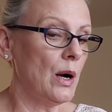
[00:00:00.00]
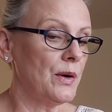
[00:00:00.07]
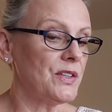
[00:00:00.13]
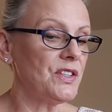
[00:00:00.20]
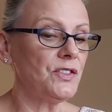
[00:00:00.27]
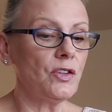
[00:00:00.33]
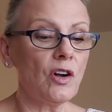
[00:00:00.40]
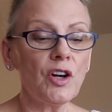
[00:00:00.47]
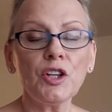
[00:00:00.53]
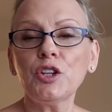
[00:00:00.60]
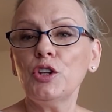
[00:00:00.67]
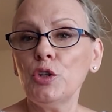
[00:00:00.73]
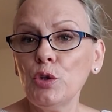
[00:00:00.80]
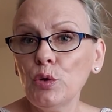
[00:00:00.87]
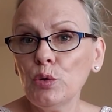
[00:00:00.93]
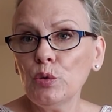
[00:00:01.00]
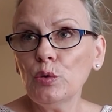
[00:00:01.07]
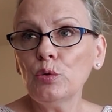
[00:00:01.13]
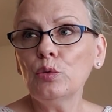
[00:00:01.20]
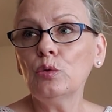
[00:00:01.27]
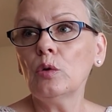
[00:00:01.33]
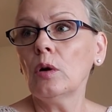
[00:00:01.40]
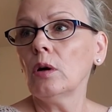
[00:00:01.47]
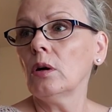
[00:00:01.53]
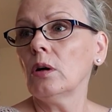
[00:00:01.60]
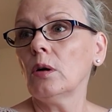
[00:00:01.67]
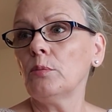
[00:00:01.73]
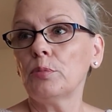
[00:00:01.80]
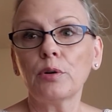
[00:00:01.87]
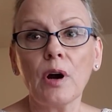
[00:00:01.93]
Start new
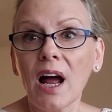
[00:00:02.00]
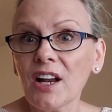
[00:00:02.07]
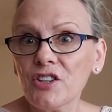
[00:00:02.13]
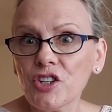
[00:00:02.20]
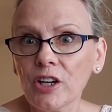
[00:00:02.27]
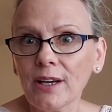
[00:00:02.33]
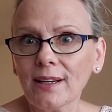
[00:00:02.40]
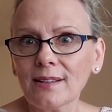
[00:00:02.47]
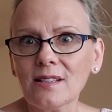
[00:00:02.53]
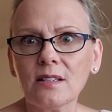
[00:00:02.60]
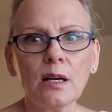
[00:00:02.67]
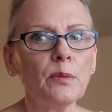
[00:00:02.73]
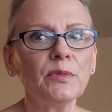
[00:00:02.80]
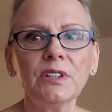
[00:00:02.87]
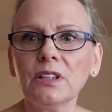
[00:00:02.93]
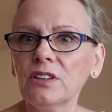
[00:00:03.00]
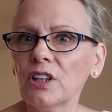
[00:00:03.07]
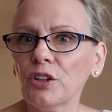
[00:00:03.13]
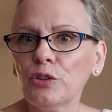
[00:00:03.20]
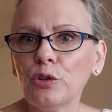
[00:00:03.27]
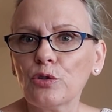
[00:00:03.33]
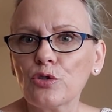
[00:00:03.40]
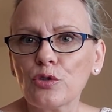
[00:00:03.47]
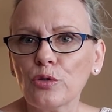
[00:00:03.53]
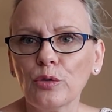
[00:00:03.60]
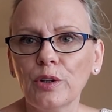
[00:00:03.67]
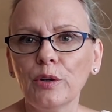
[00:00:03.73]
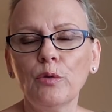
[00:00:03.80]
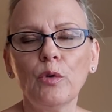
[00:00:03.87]
project, something that you truly